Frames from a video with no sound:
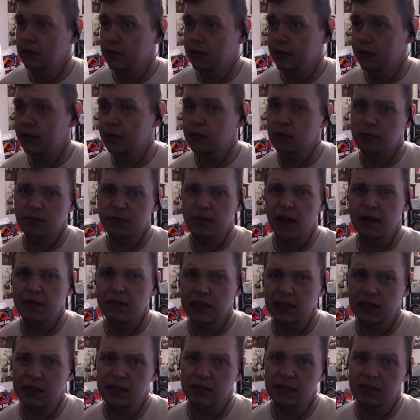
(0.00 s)
It looked
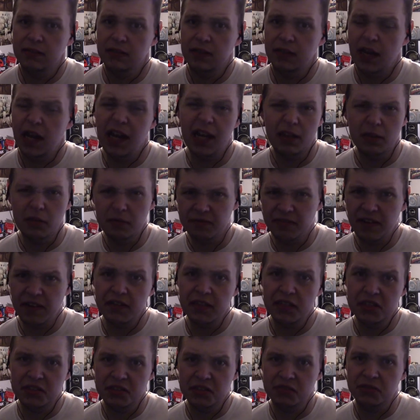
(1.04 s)
very
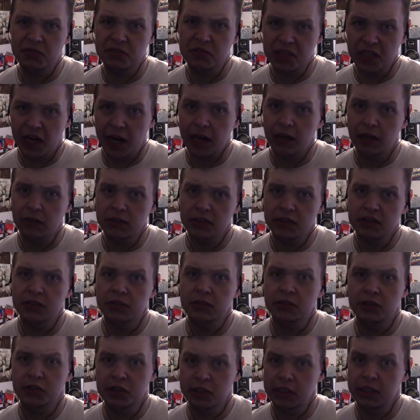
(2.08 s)

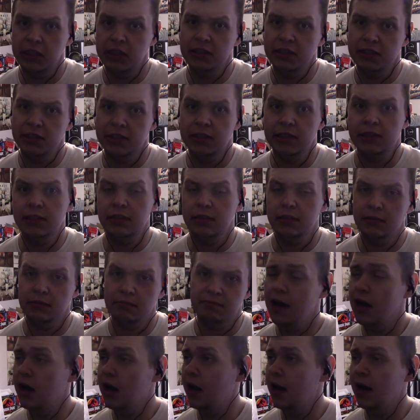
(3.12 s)
childish and cheesy.
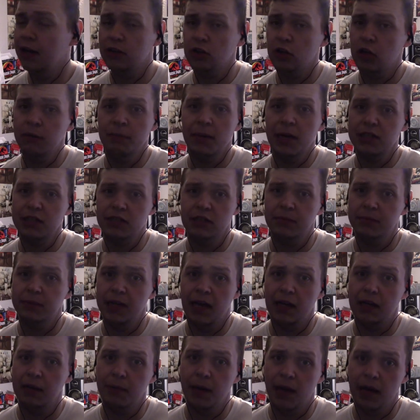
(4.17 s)
I don't imagine it'll be
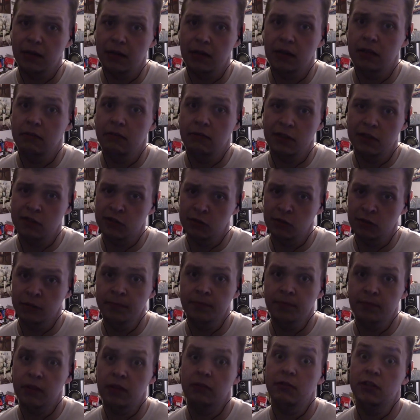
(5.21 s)
any better than the
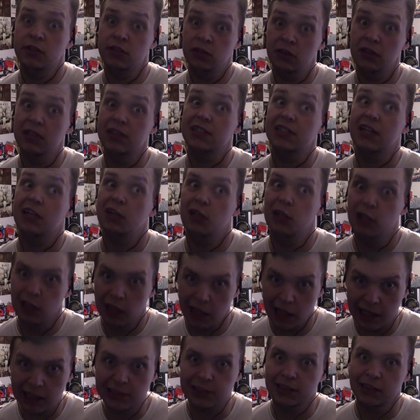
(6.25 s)
original. The original is a
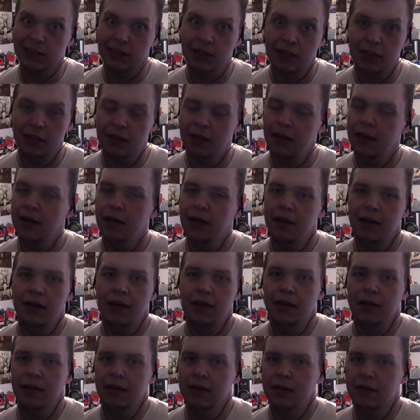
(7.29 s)
classic.
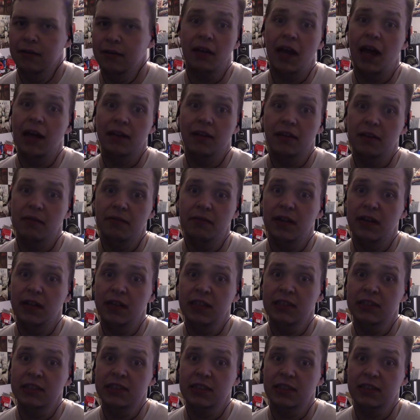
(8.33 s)
Like the
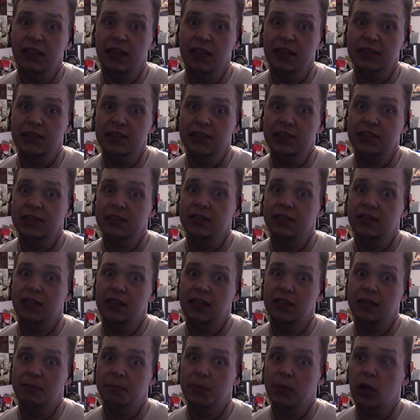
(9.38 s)
villains in this,
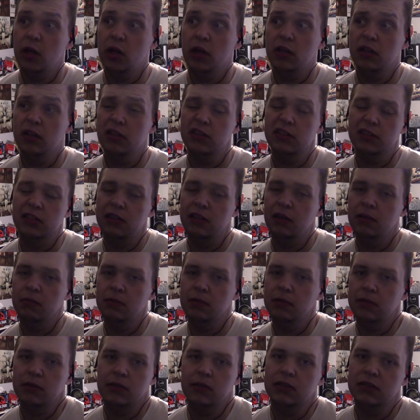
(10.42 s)
the burglars, they
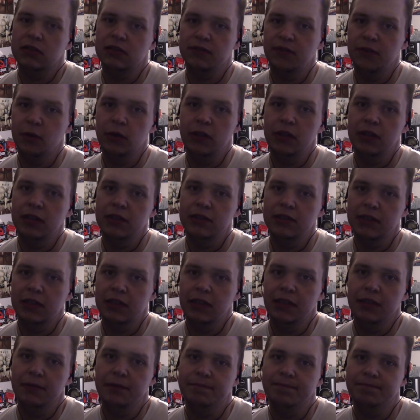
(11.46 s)
don't look as funny as
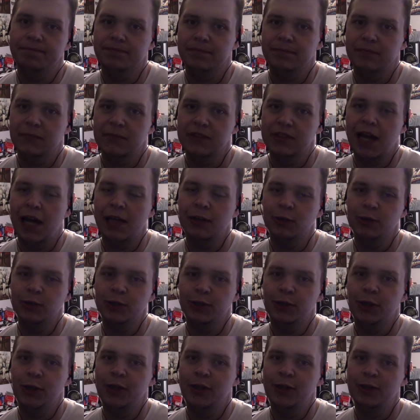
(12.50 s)
Daniel
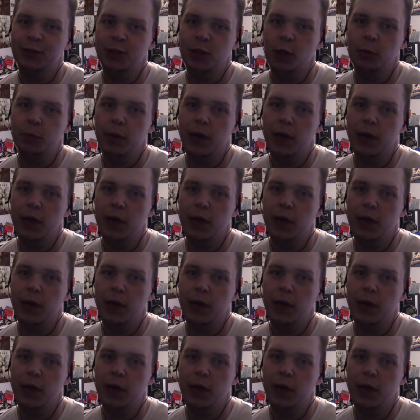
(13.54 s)
Stern and Joe